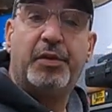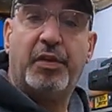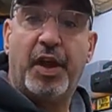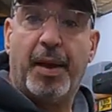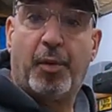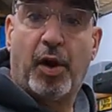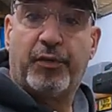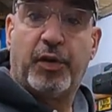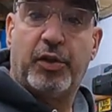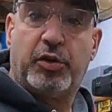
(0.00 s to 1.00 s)
to the
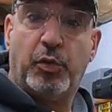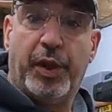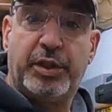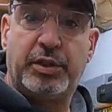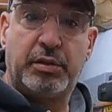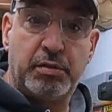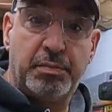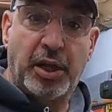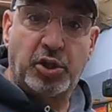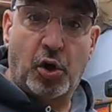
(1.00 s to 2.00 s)
Amberide for another 2 weeks,
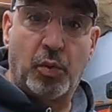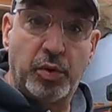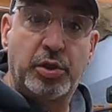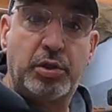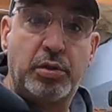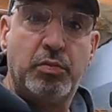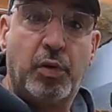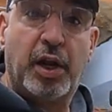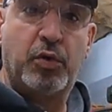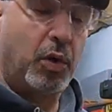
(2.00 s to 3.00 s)
make sure it was
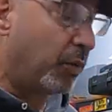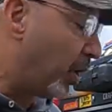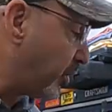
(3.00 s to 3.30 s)
what I thought it